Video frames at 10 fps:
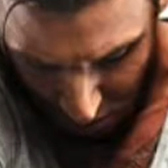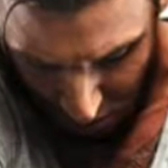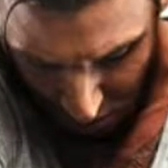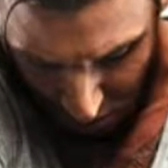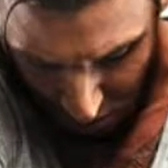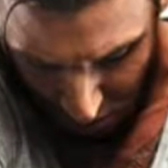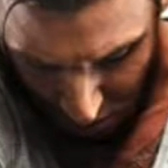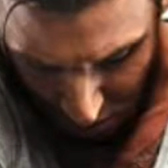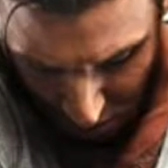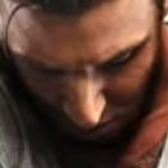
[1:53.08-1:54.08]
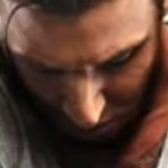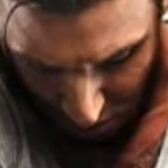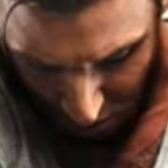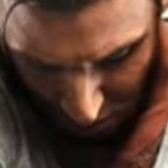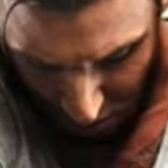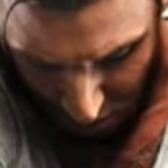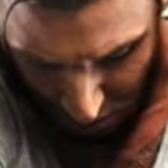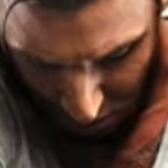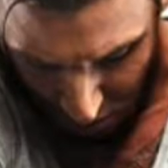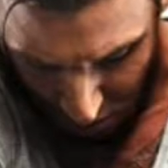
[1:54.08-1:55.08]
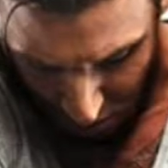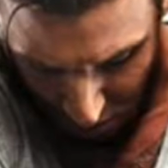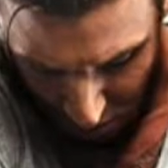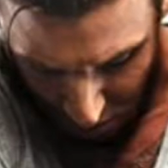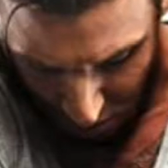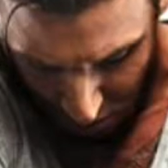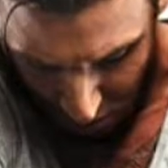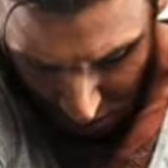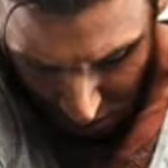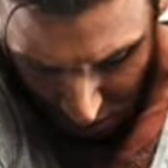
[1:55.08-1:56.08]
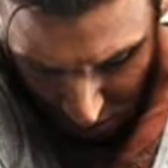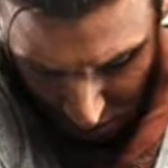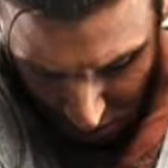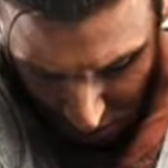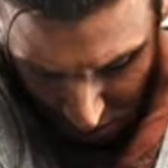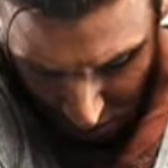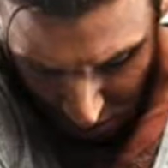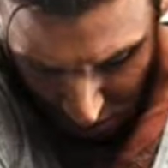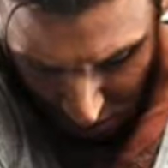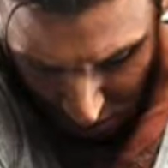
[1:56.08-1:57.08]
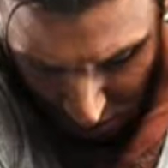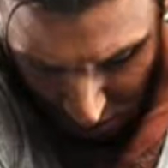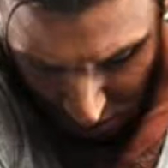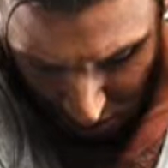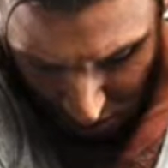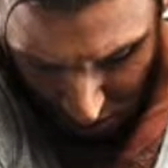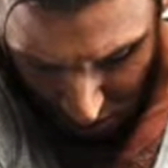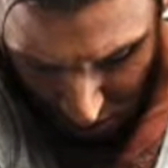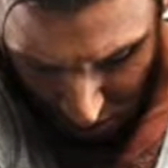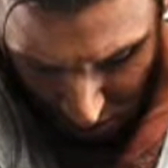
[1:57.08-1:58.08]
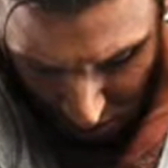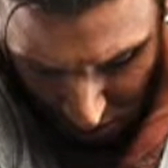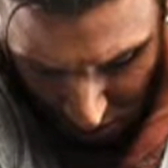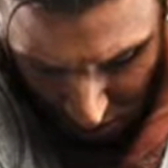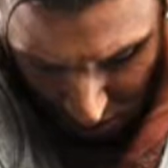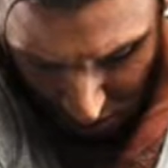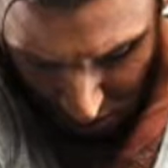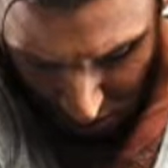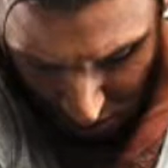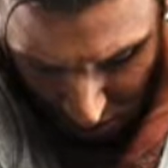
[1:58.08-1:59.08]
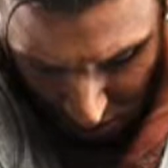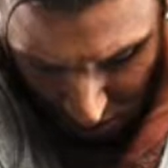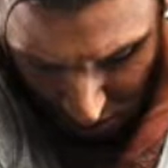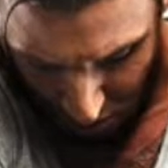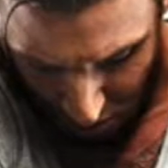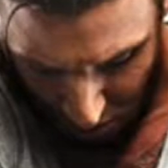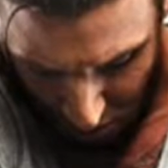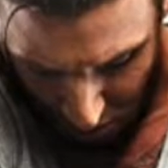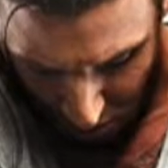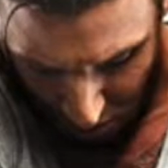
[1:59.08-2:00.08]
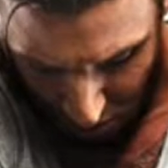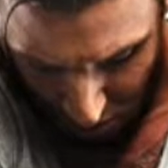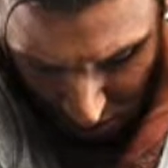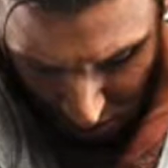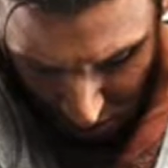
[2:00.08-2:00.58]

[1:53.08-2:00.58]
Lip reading: No words are spoken by the person on screen.